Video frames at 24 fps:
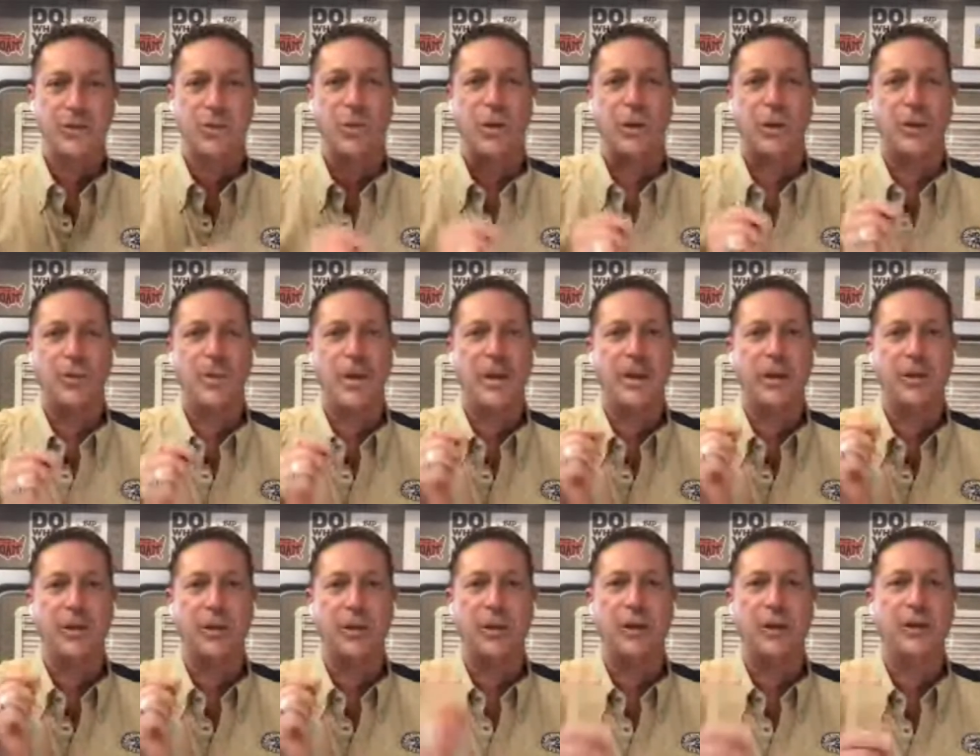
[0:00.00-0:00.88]
So while I'm
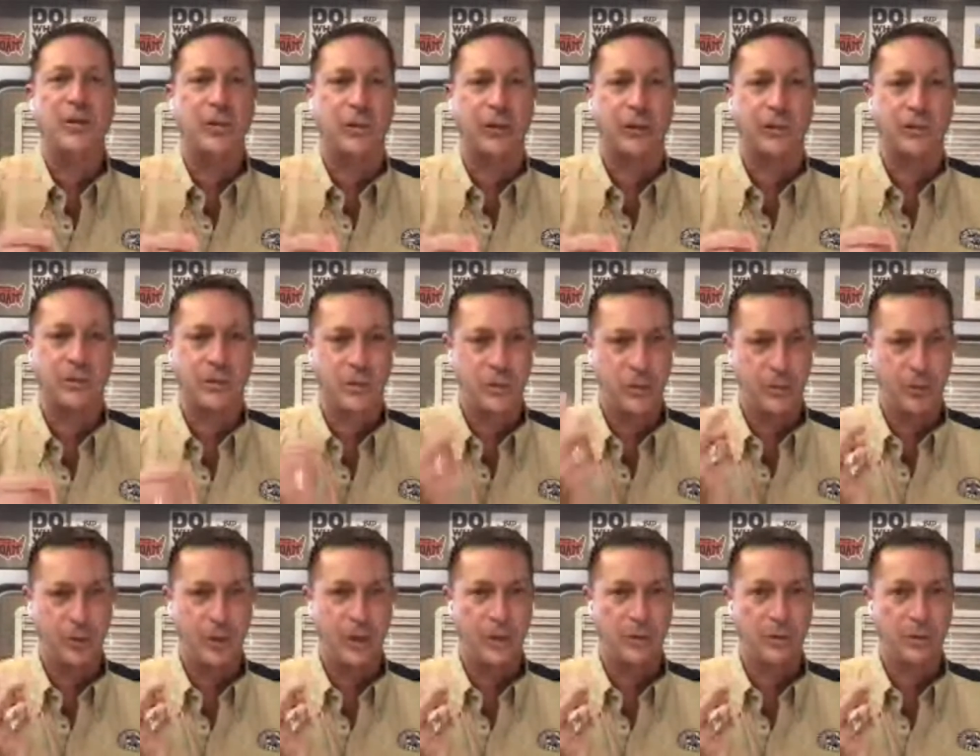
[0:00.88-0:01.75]
making noise for
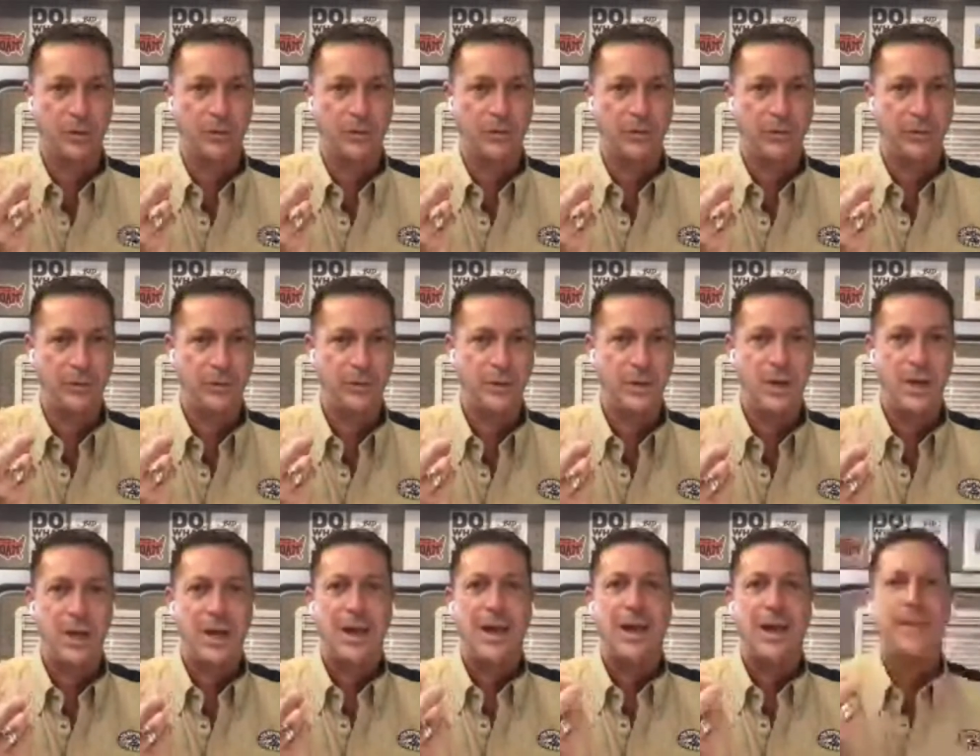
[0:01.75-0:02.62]
two hours,
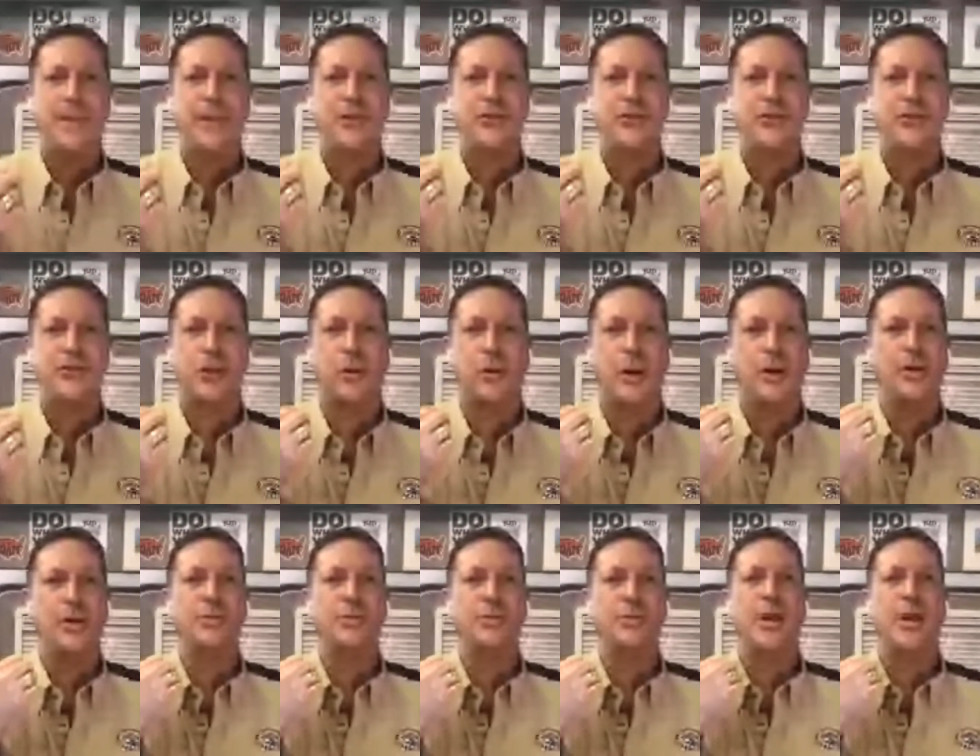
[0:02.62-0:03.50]
the
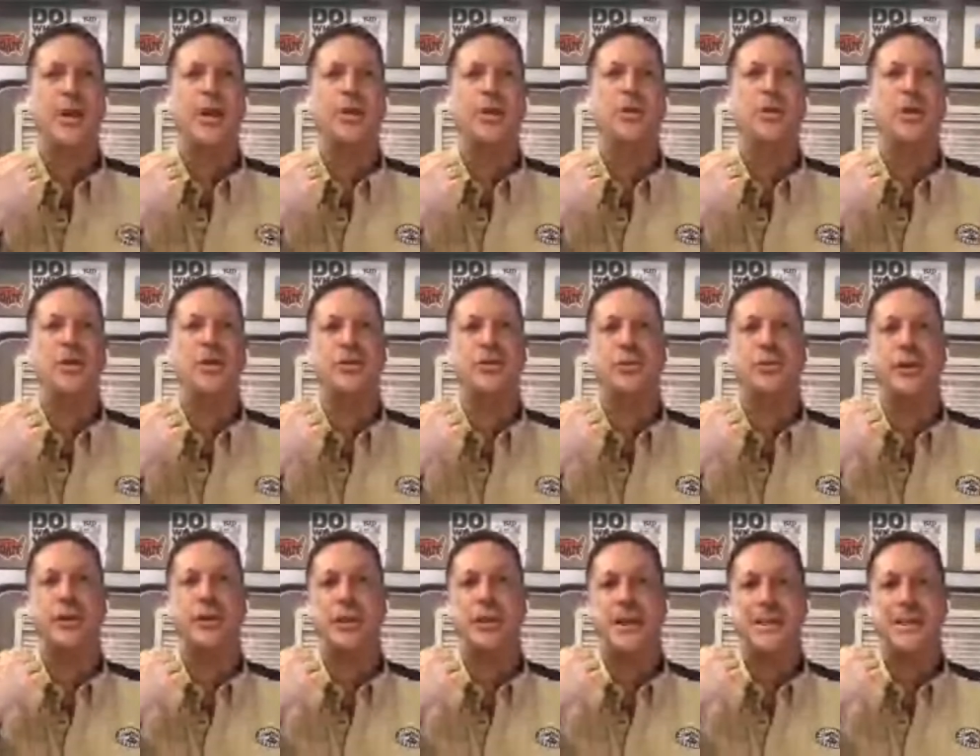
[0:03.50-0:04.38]
generator is making noise
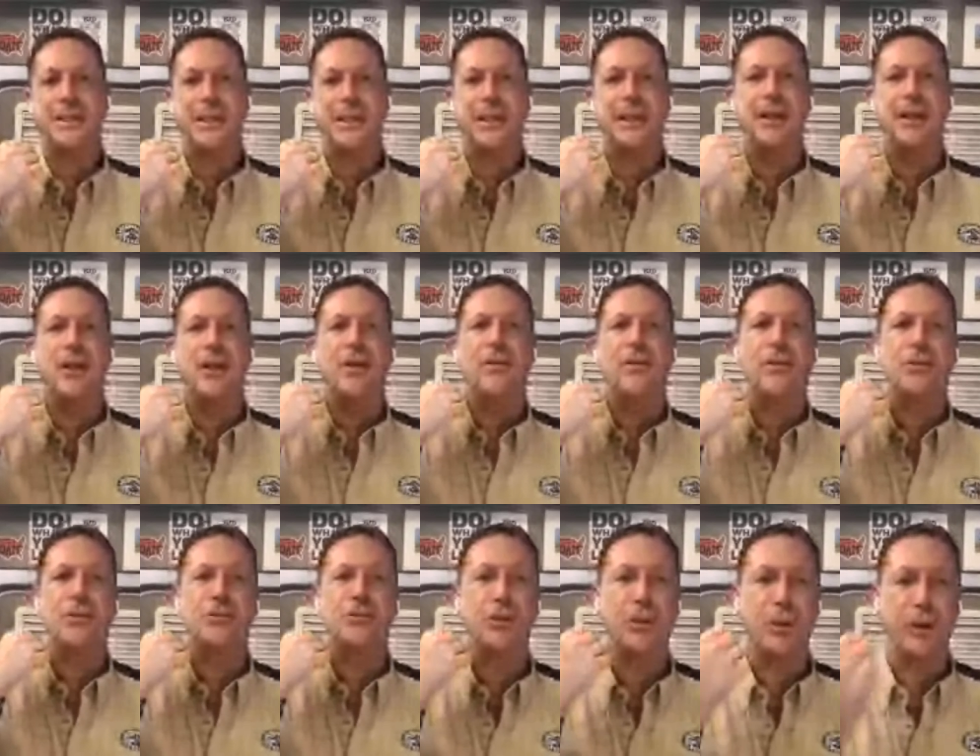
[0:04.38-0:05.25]
to run the A C
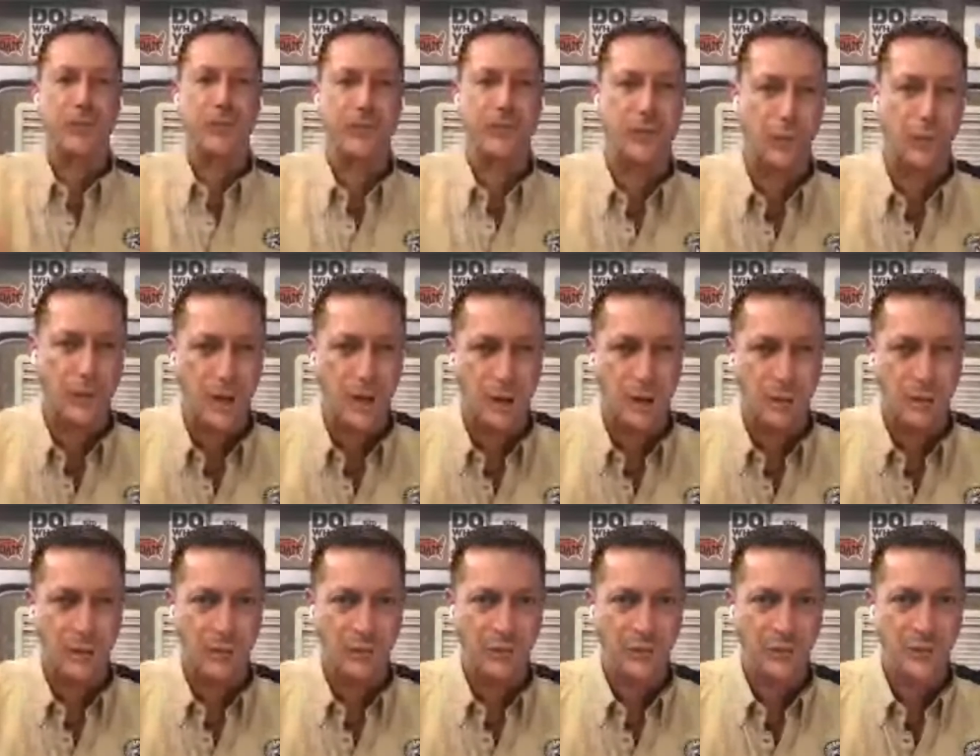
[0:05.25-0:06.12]
for twenty-four
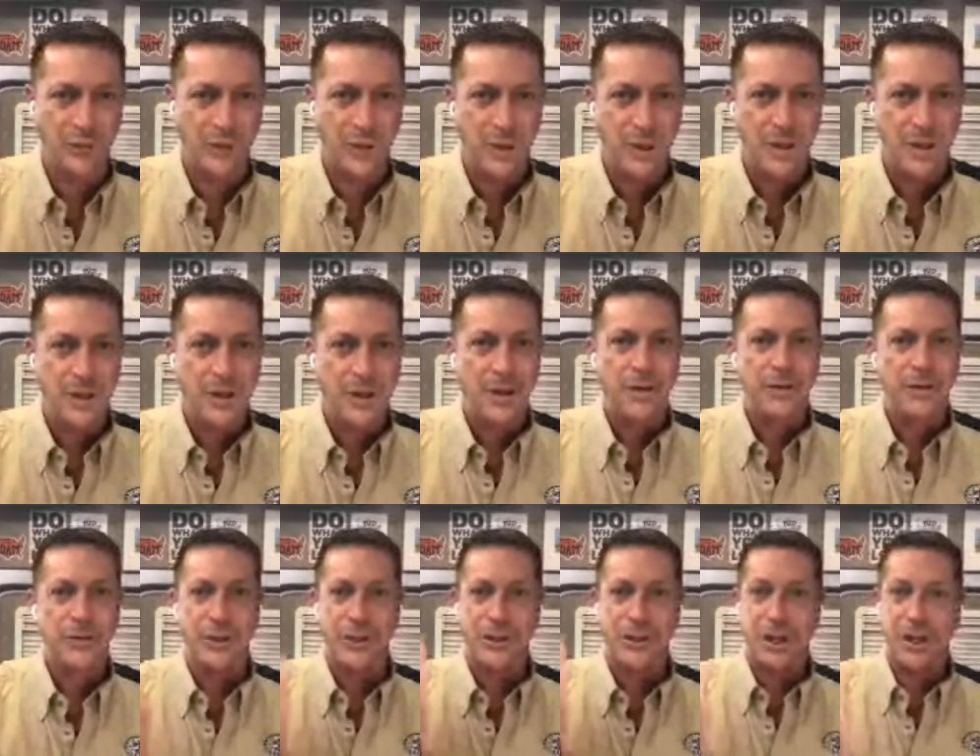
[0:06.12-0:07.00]
hours.
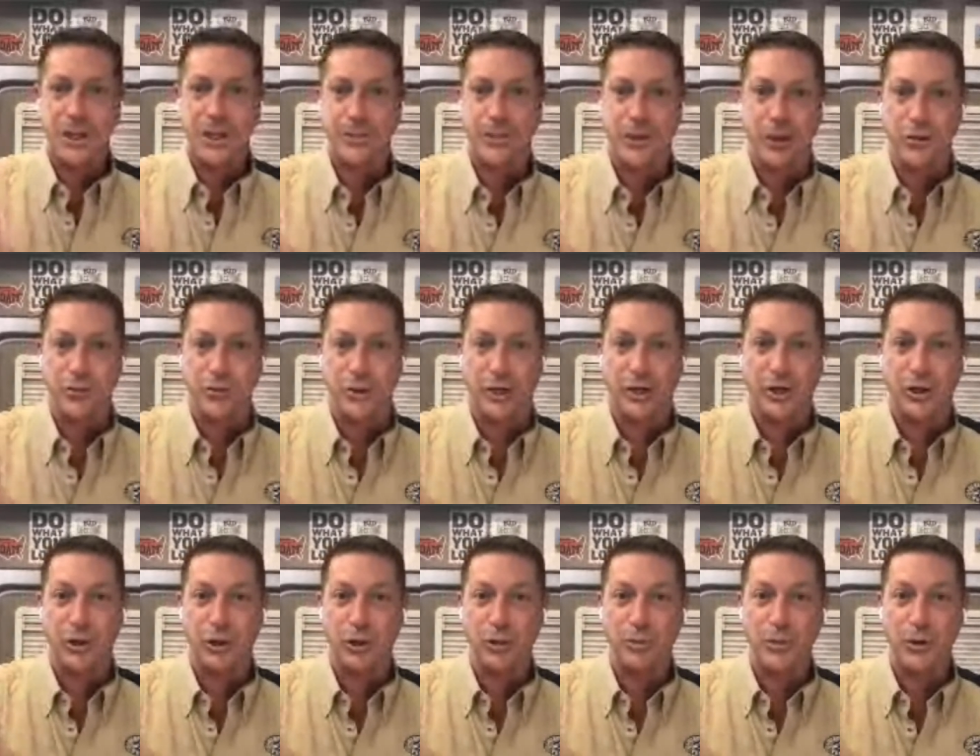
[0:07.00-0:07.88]
She's talking about
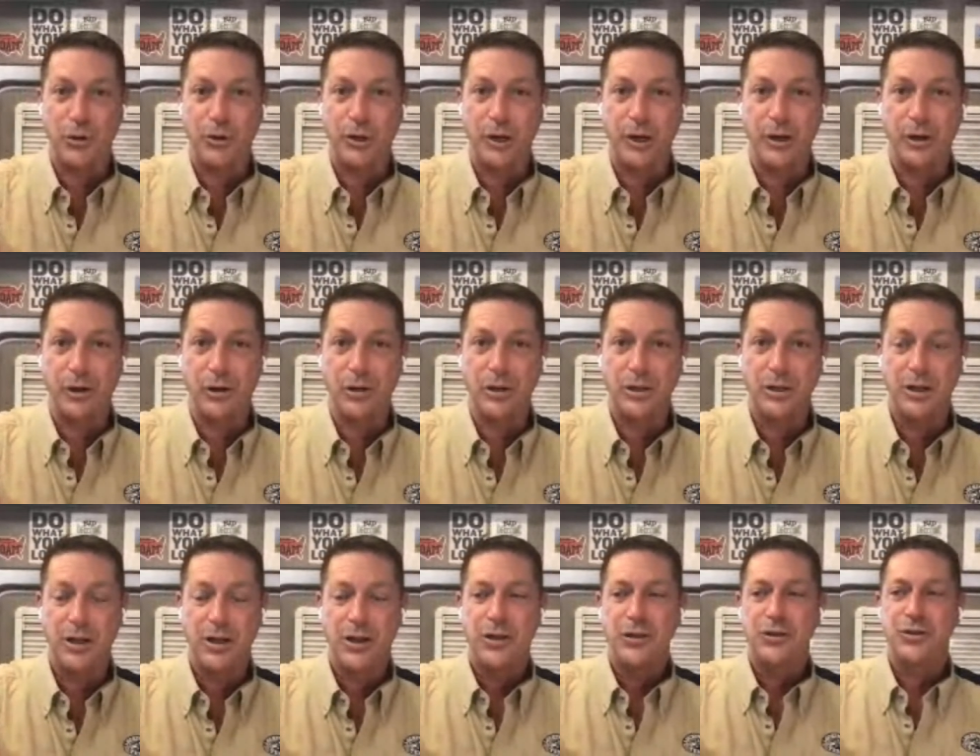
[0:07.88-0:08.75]
direct current mode here.